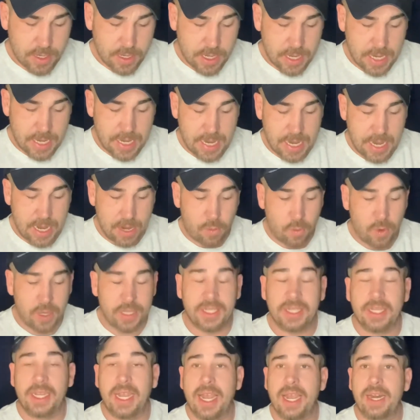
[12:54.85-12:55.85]
Uh, once
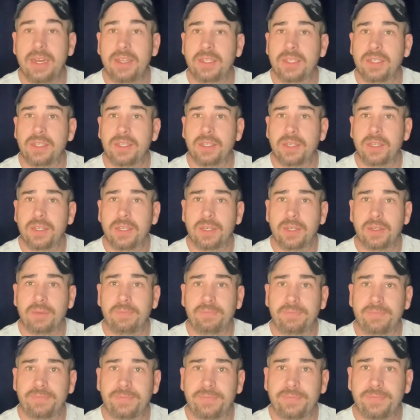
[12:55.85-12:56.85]
again, it's a
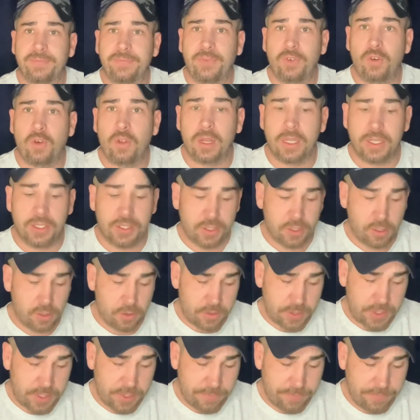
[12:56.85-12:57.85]
fall
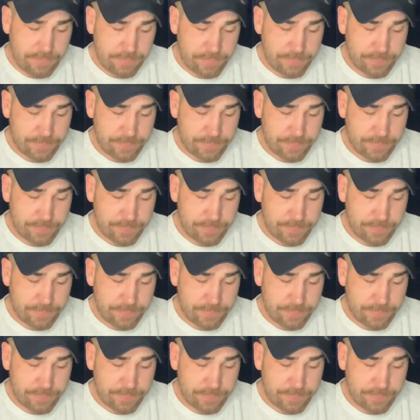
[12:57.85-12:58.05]
exclusive